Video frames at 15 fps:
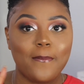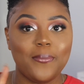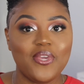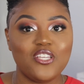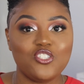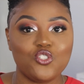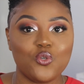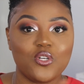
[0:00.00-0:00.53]

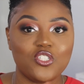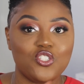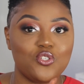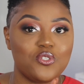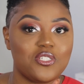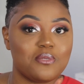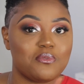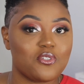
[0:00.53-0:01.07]
Be sure
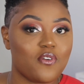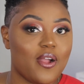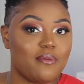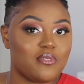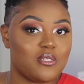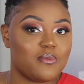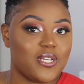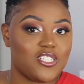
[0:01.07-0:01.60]
to
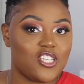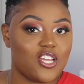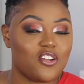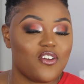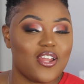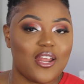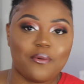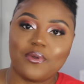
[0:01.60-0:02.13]
subscribe to my
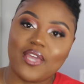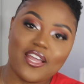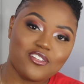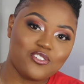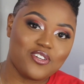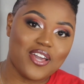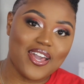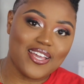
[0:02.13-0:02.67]
channel and I will
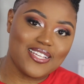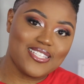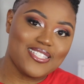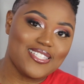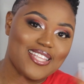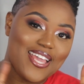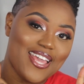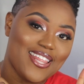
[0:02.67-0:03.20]
catch you
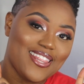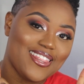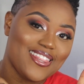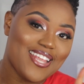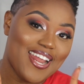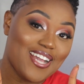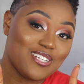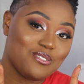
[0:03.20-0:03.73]
guys in
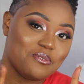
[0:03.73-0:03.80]
the next